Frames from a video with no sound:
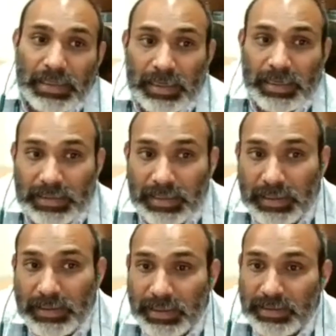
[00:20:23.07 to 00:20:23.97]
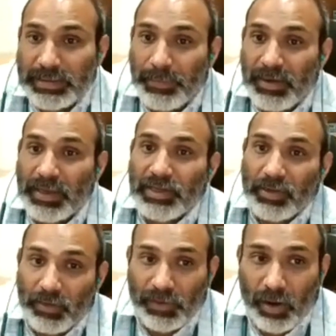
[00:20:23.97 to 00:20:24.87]
that is 36 is
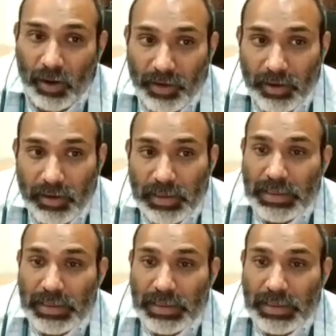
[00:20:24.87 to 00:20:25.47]
application of the order.